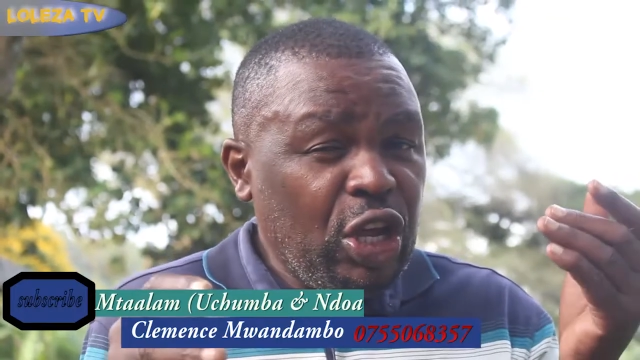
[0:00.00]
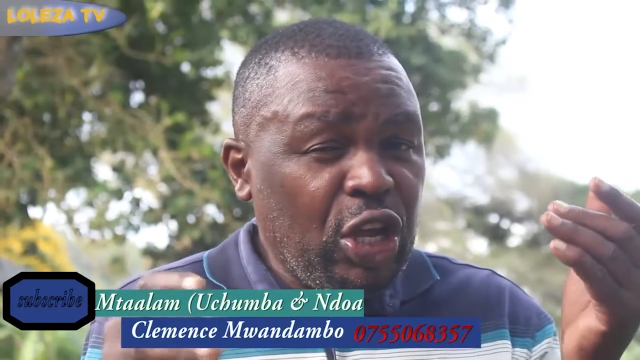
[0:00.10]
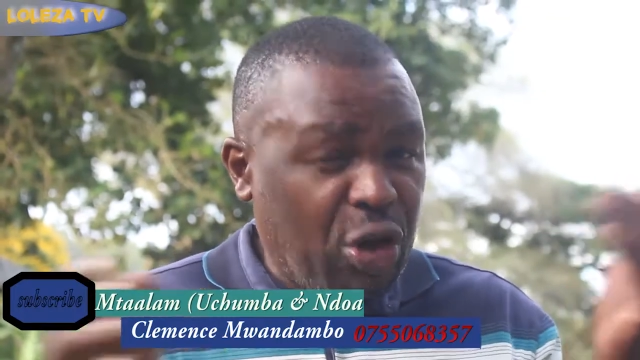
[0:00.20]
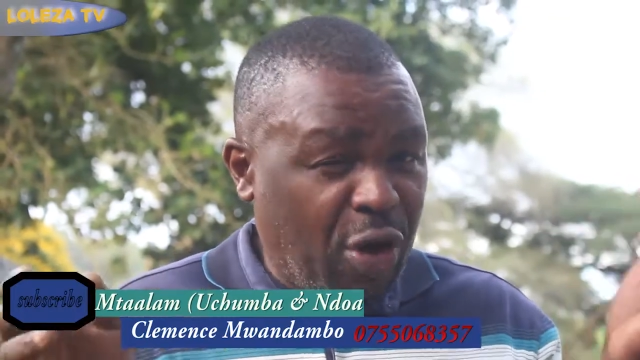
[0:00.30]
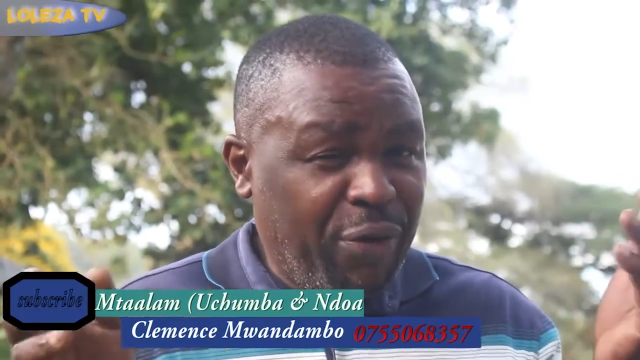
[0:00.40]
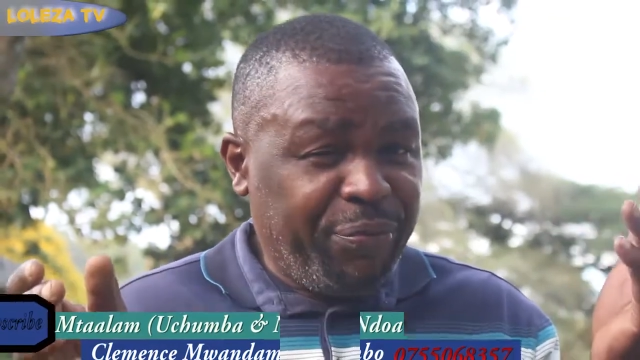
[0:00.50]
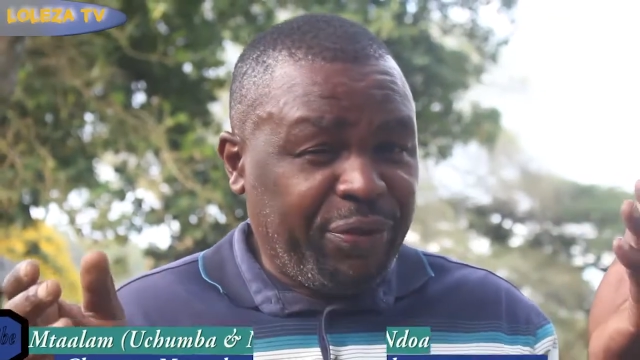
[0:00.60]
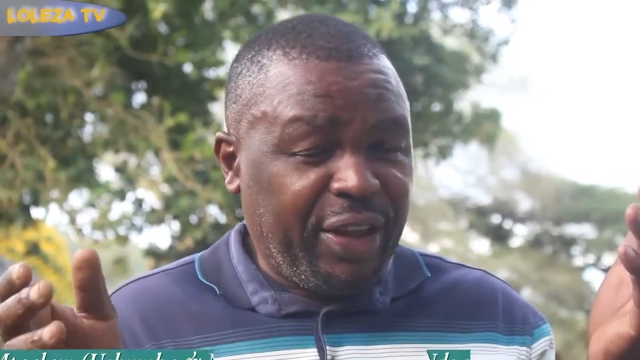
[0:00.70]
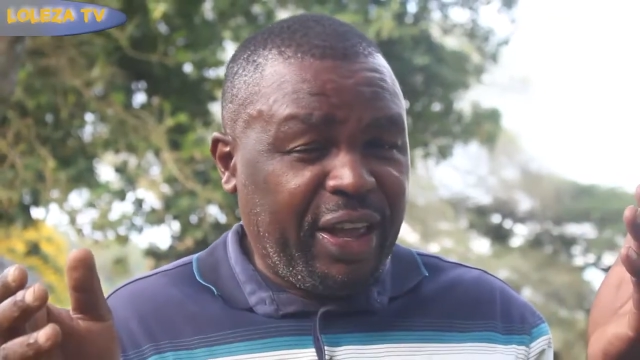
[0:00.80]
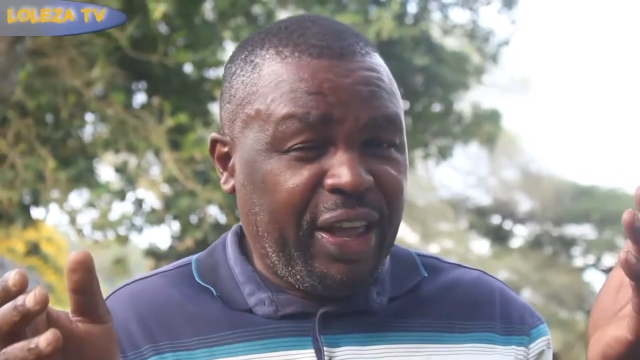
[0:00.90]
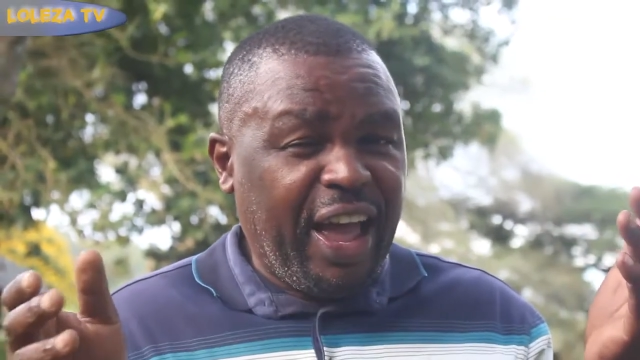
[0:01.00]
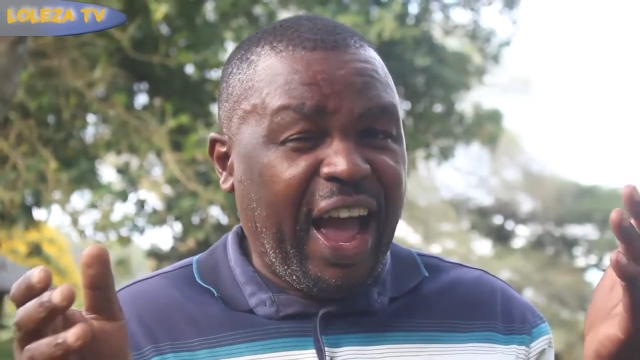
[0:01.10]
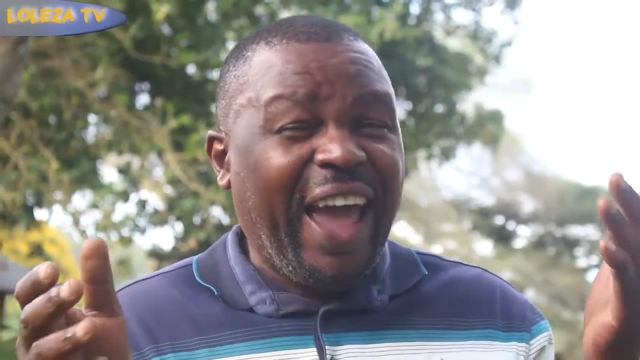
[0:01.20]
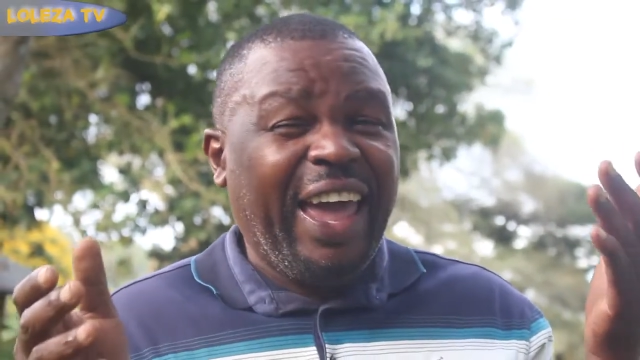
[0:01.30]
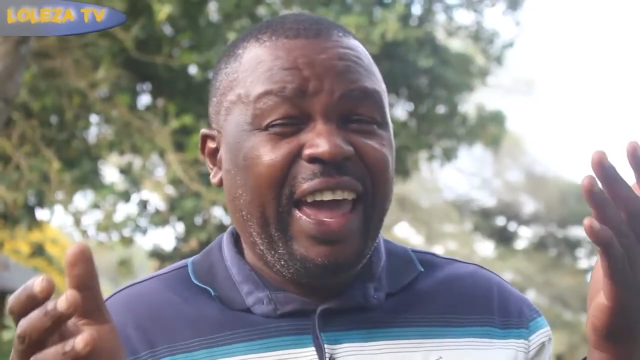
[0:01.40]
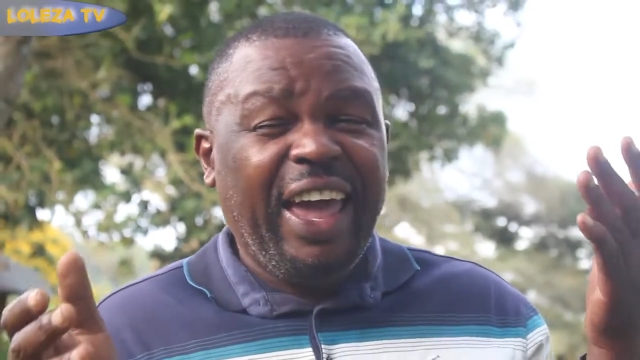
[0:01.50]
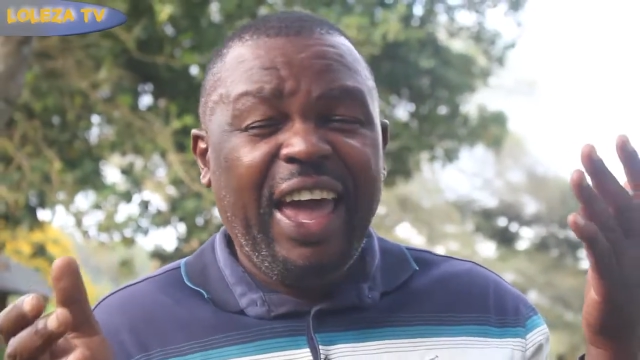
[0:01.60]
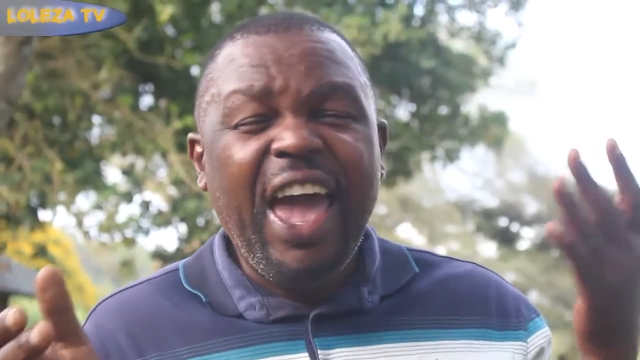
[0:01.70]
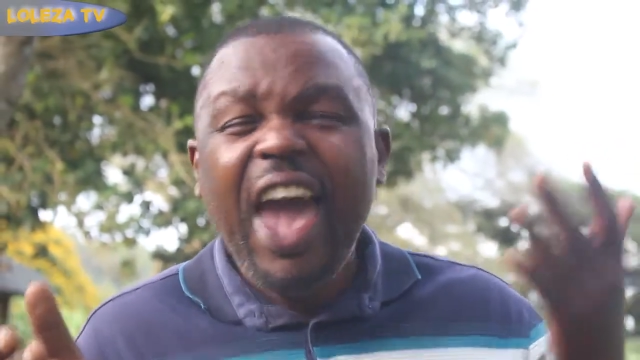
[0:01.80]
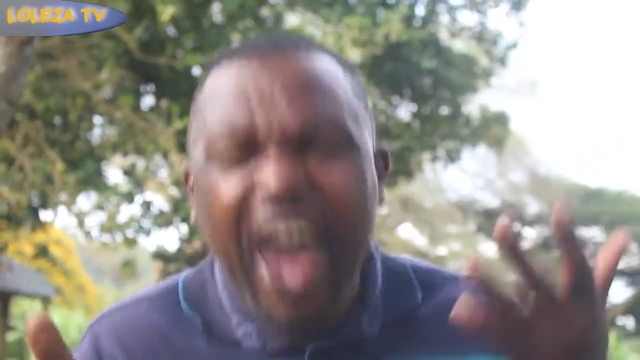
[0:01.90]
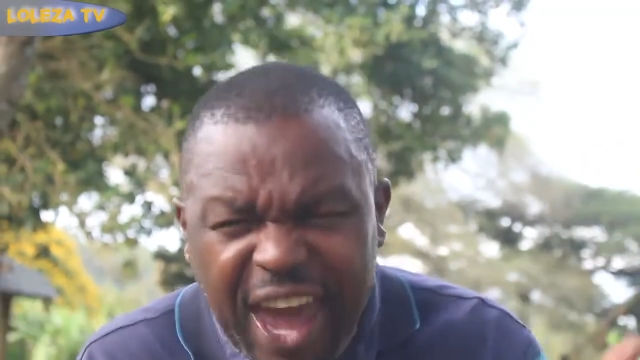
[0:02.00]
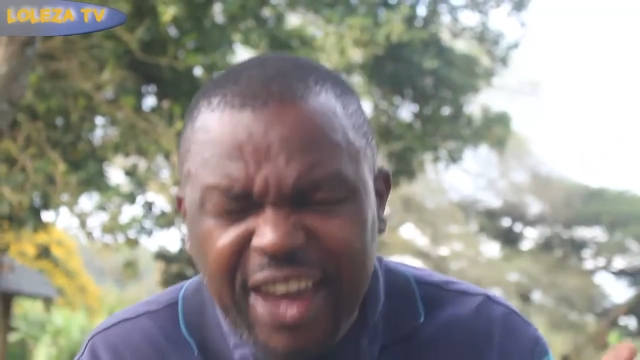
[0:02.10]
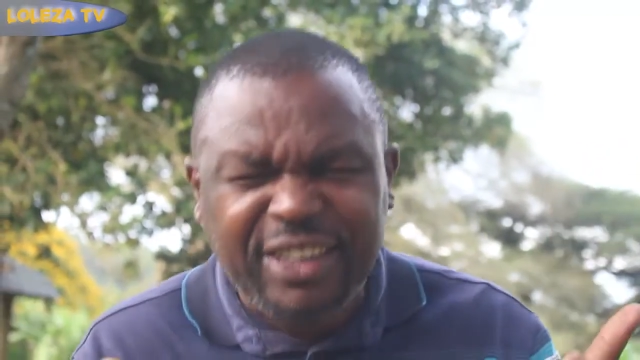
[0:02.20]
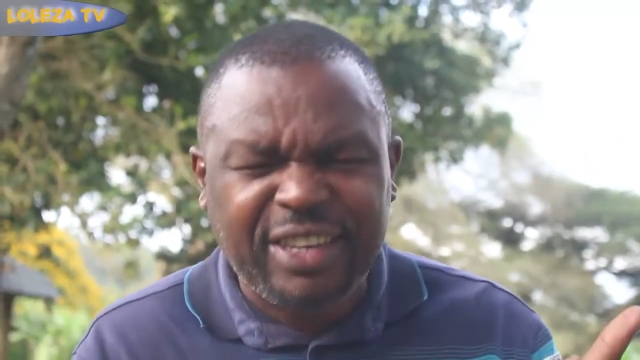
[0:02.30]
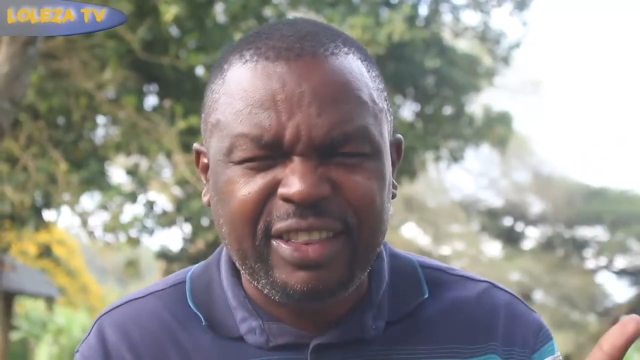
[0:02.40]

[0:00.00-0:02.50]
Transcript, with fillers: You know, I hate